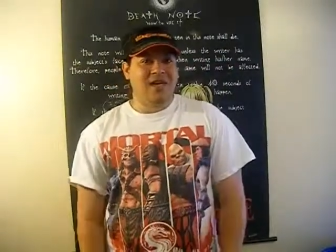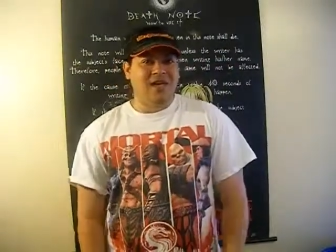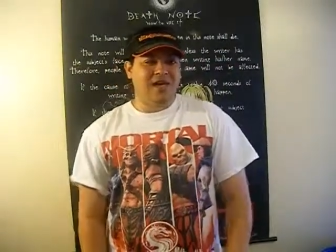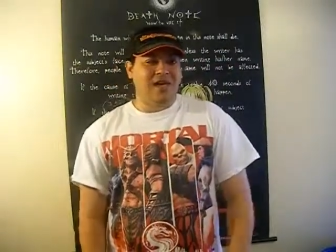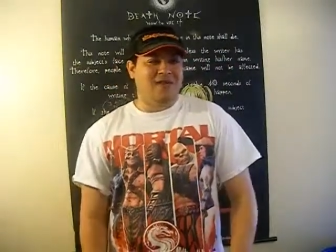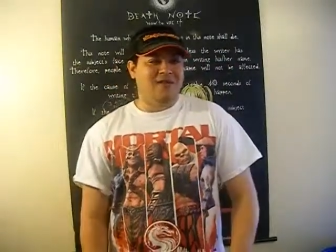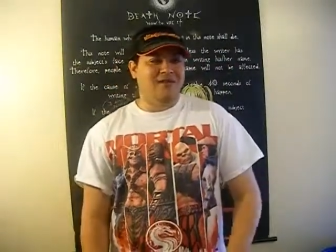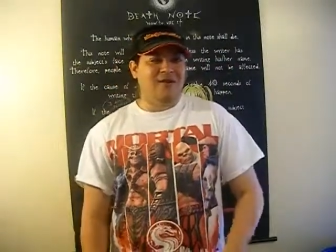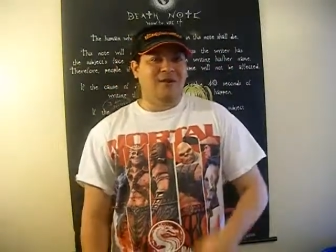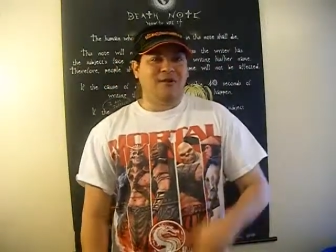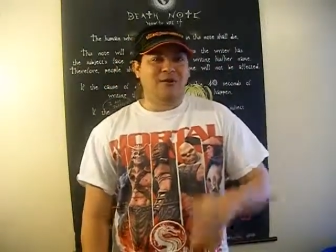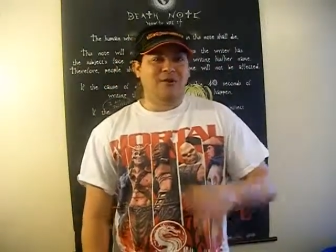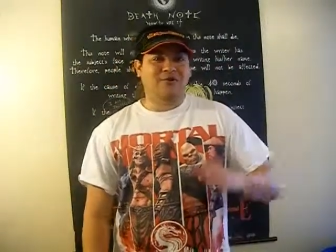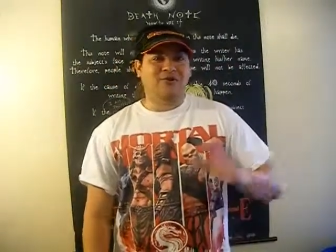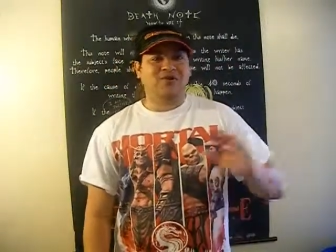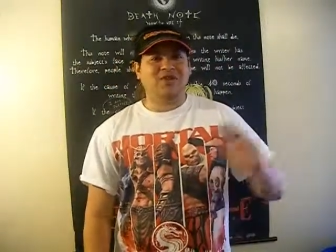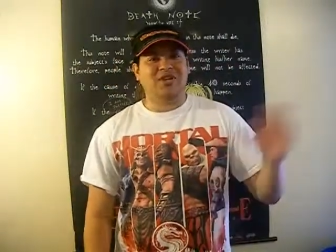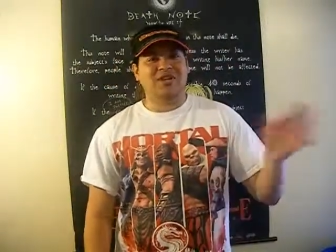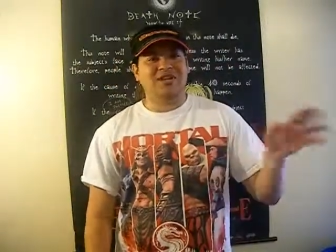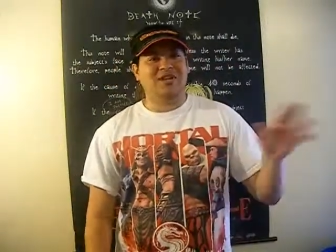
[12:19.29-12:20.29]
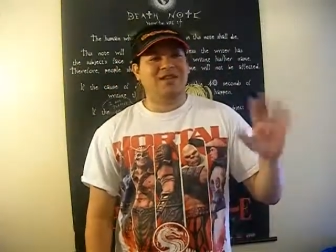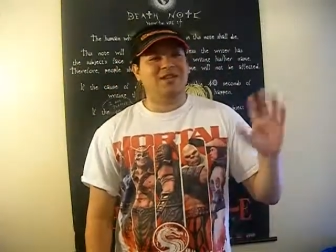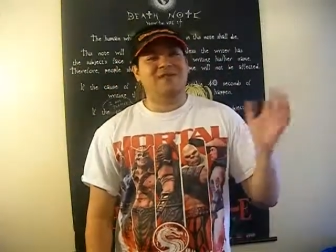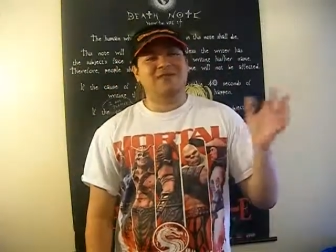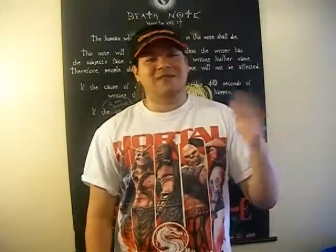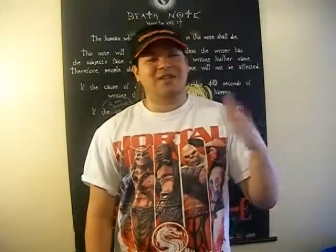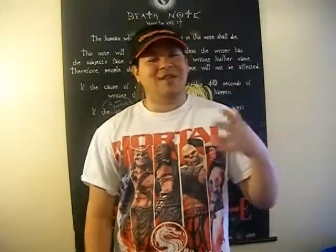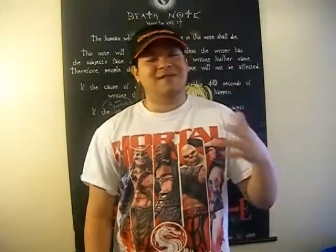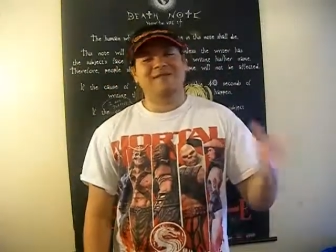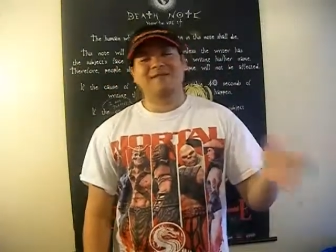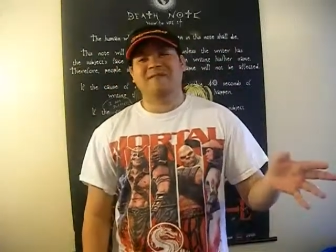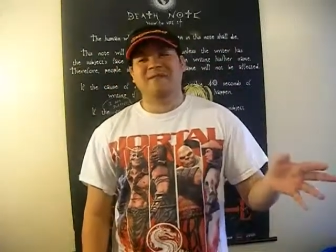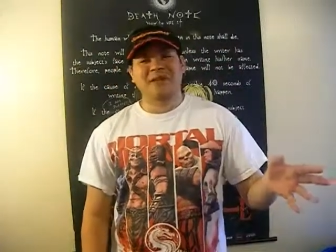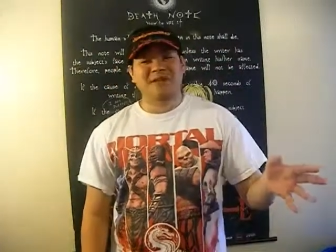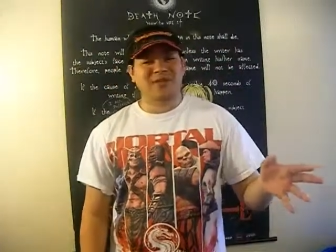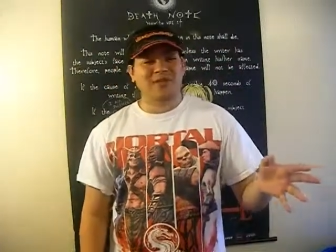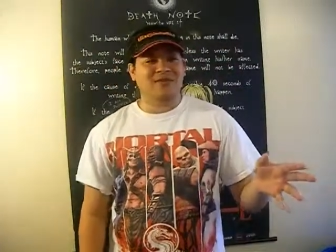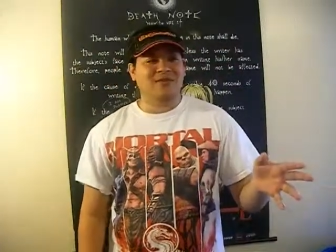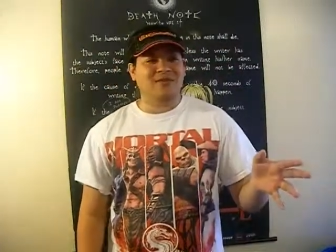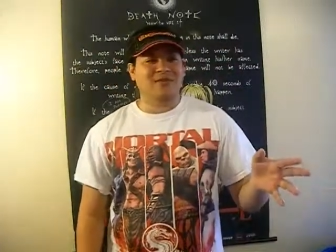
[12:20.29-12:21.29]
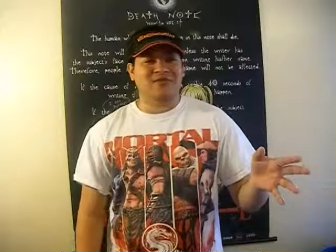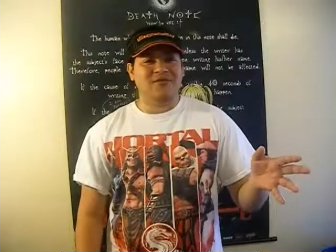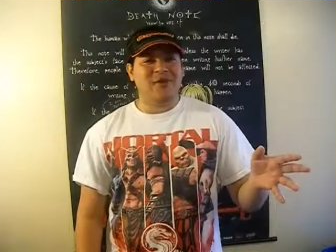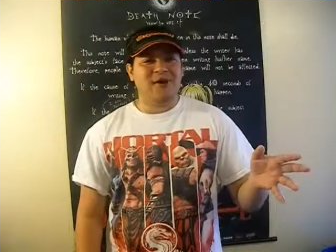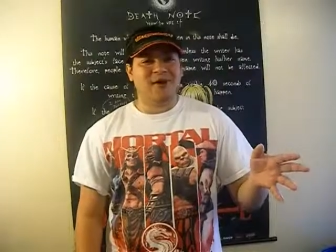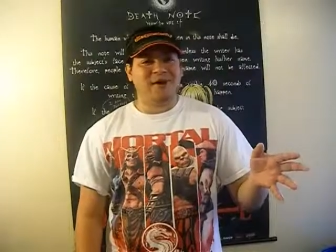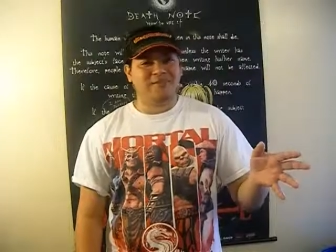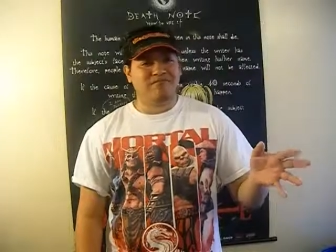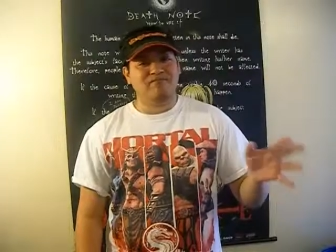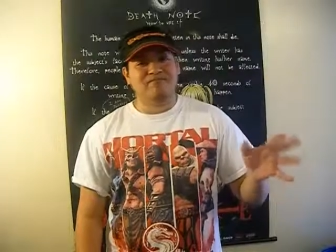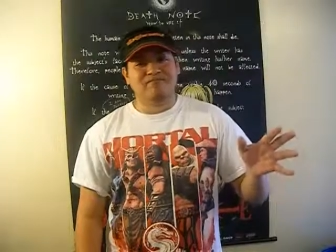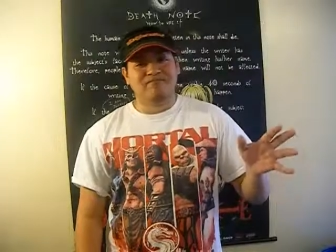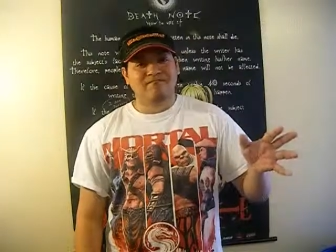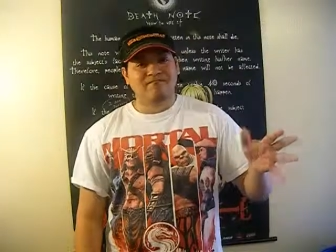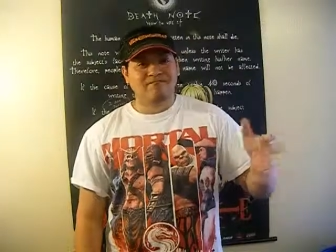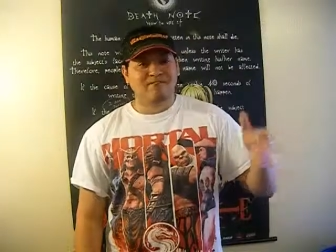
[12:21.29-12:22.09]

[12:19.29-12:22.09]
And the whole scene, it was kind of funny with um,